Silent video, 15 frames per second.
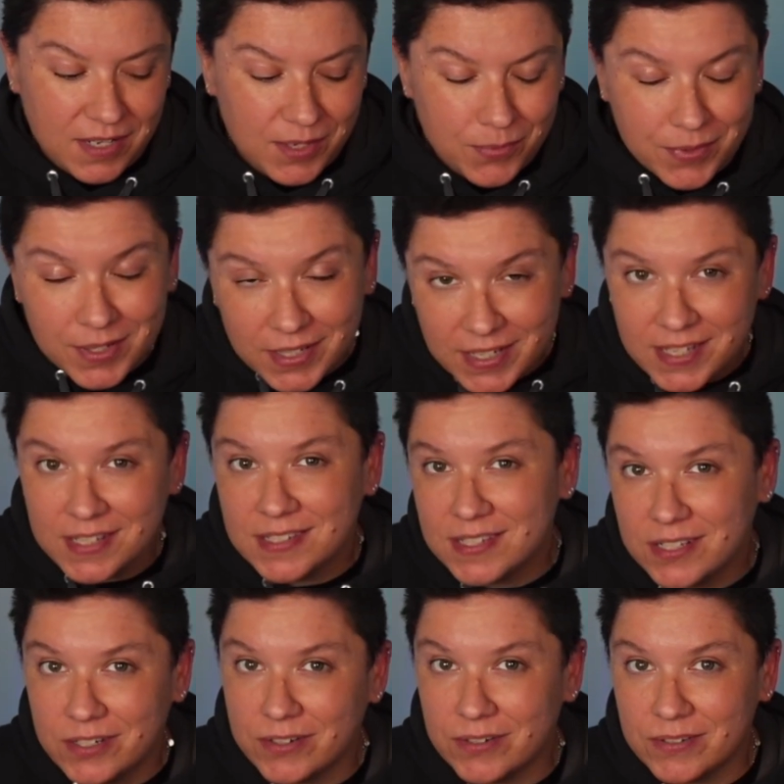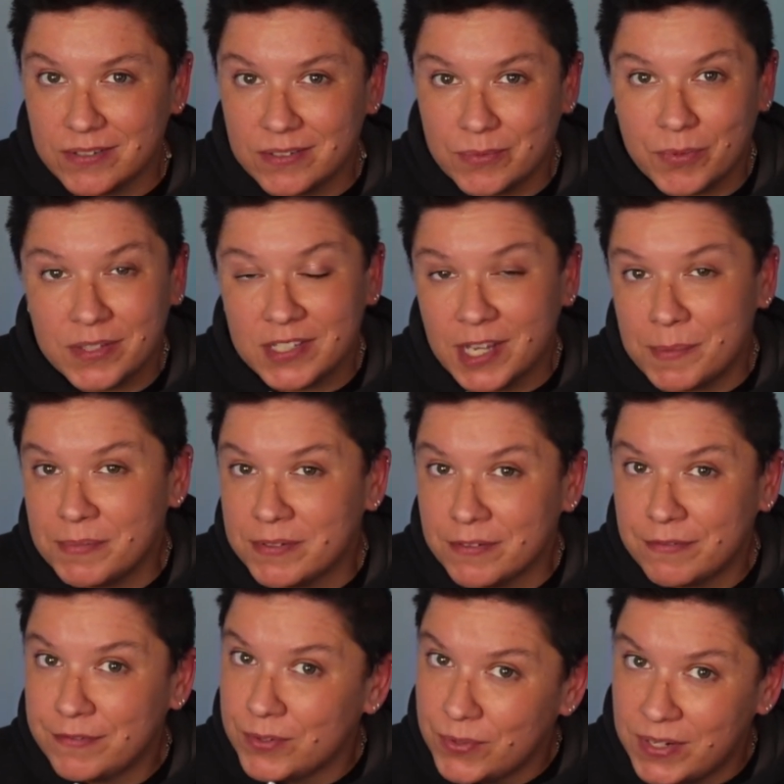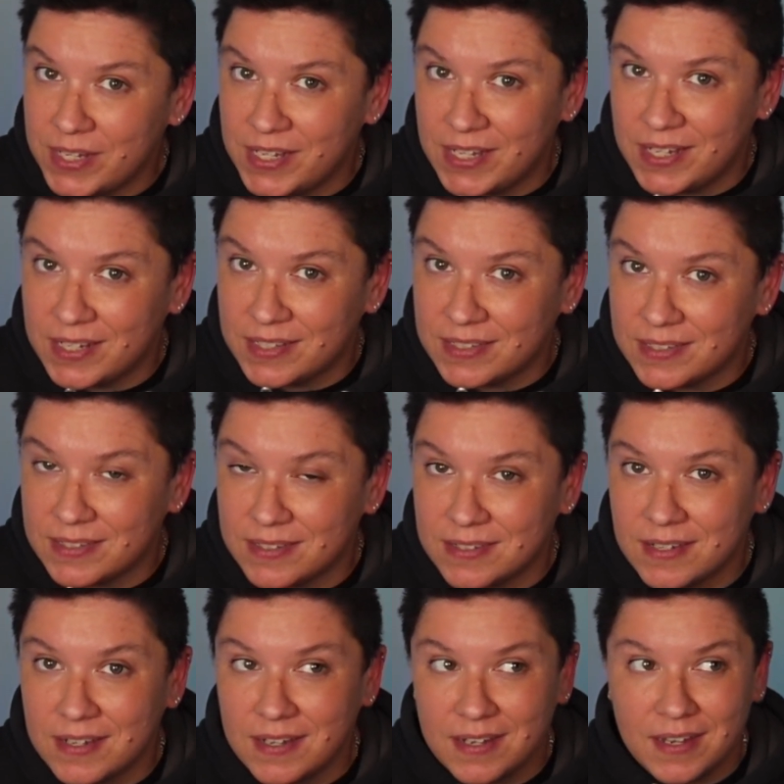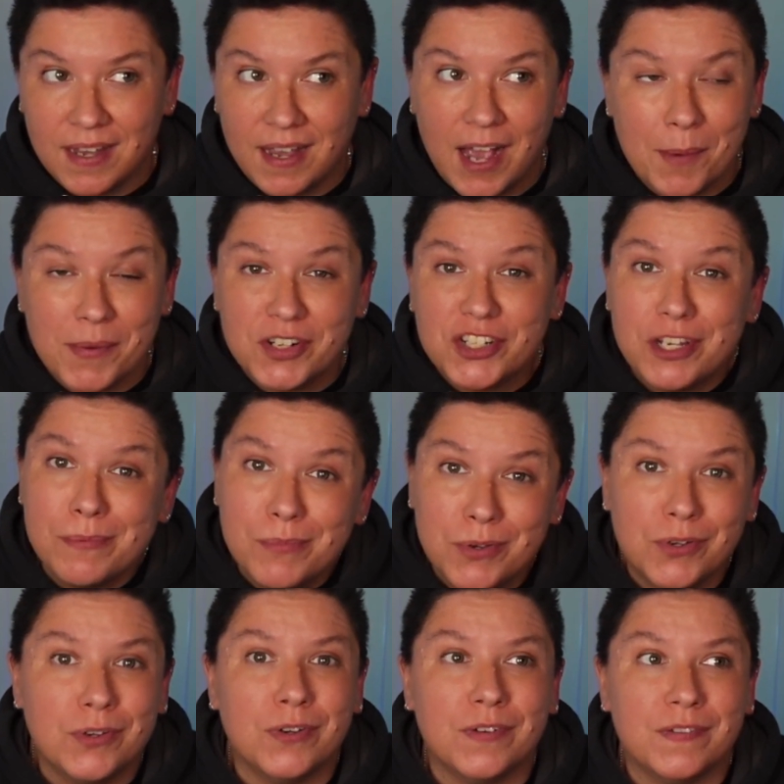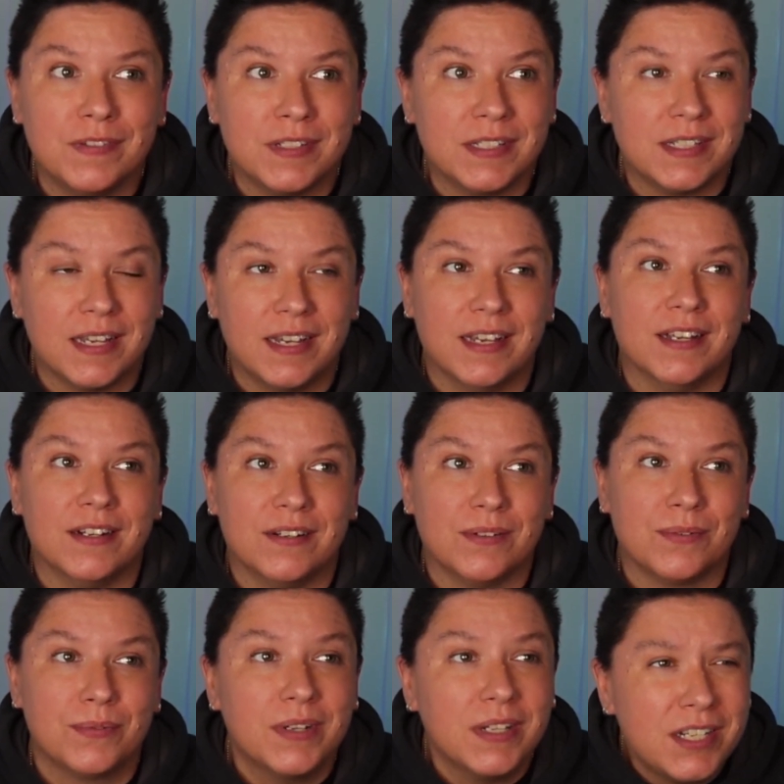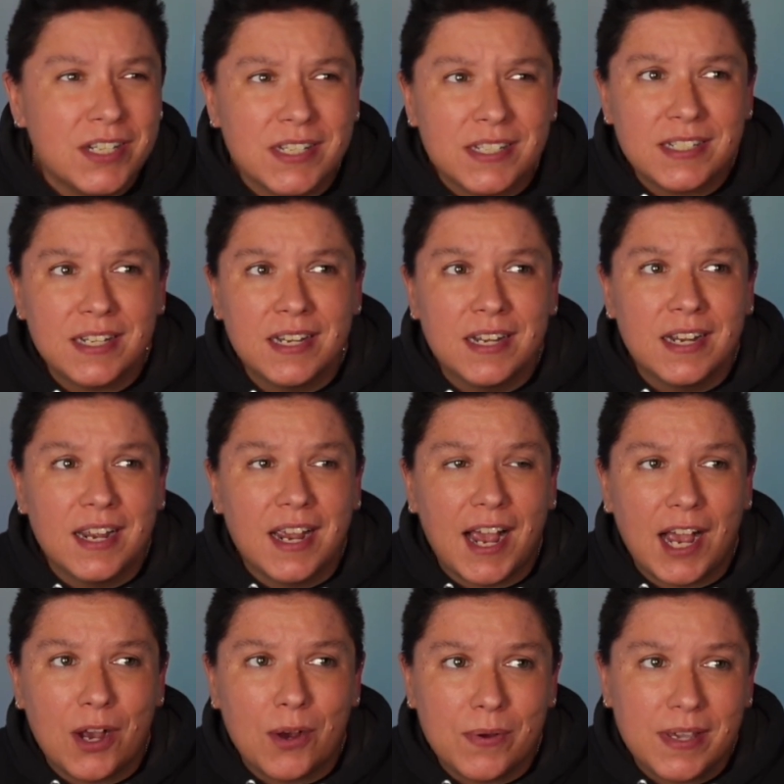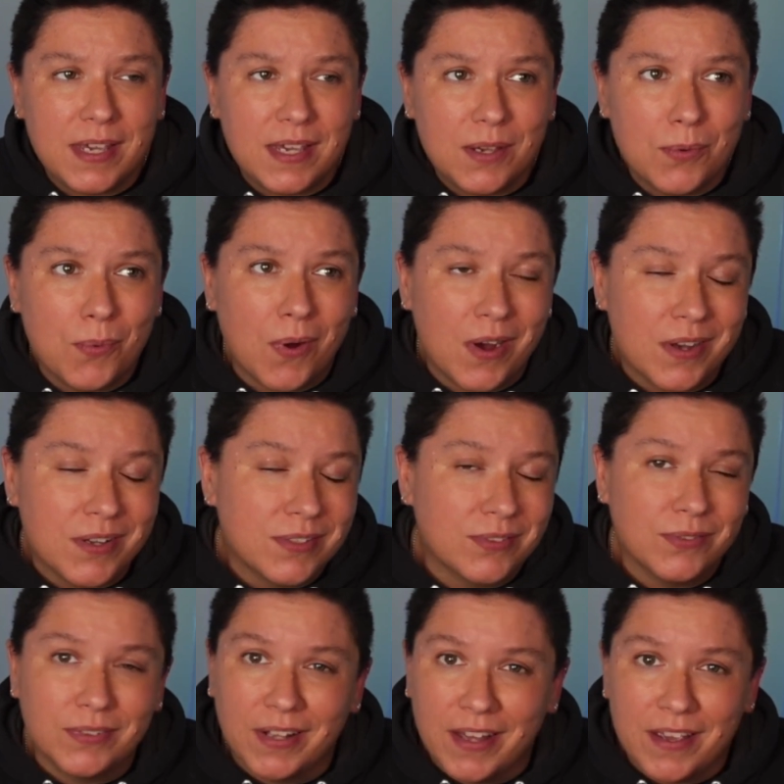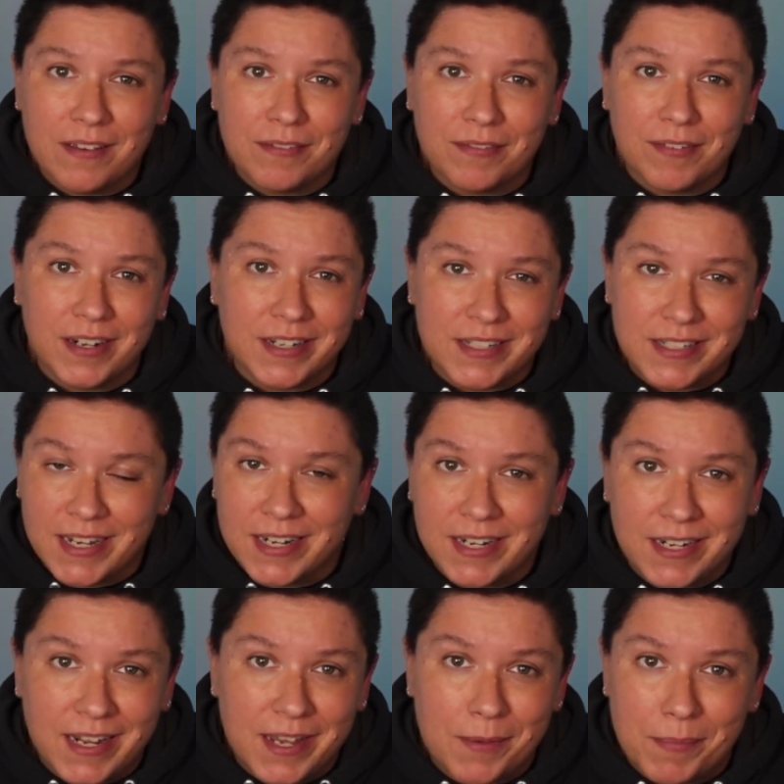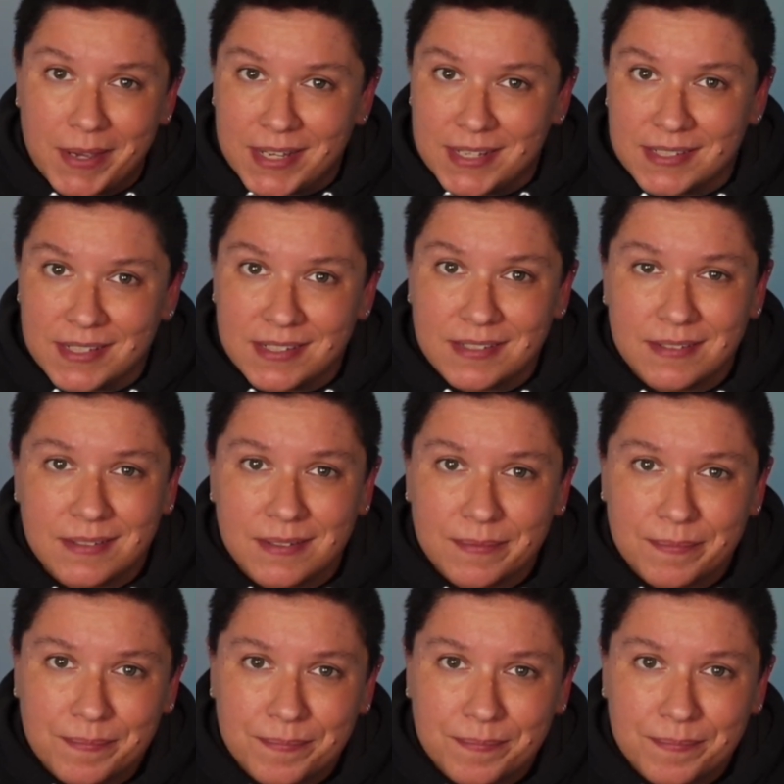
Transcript: He really considers what types of food he eats, how much he moves, and really just how he walks through life on a day-to-day basis.